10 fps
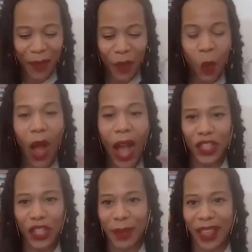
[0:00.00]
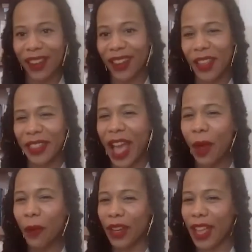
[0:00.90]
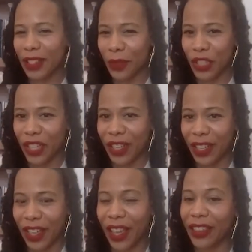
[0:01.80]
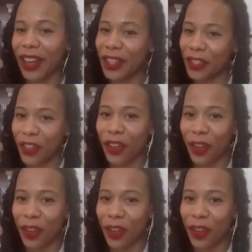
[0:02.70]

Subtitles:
Watchmen. That one has Regina King that I started.